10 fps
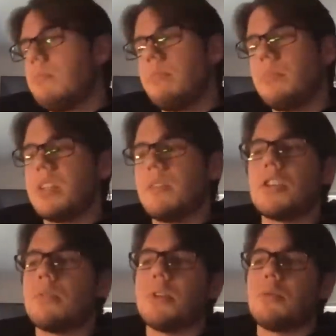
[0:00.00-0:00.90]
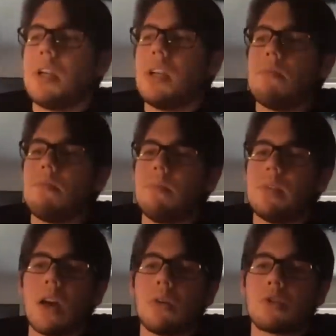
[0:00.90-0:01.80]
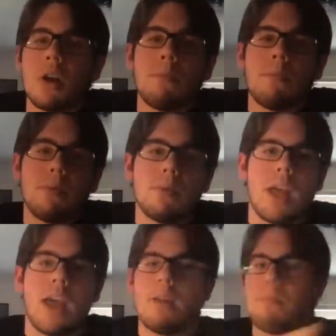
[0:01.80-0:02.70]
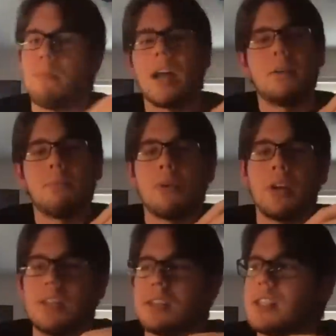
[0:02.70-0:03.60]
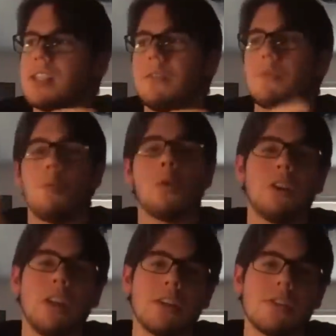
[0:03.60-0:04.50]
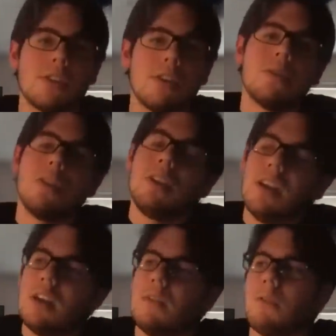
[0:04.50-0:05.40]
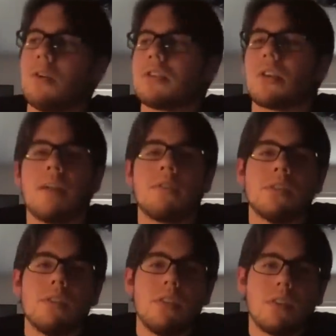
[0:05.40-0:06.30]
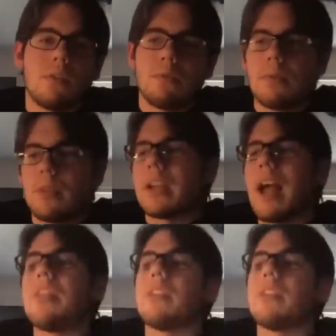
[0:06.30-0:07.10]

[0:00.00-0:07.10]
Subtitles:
the division between Donald Trump and Biden and Bernie is even more clear. So voters are going to have to, like, I think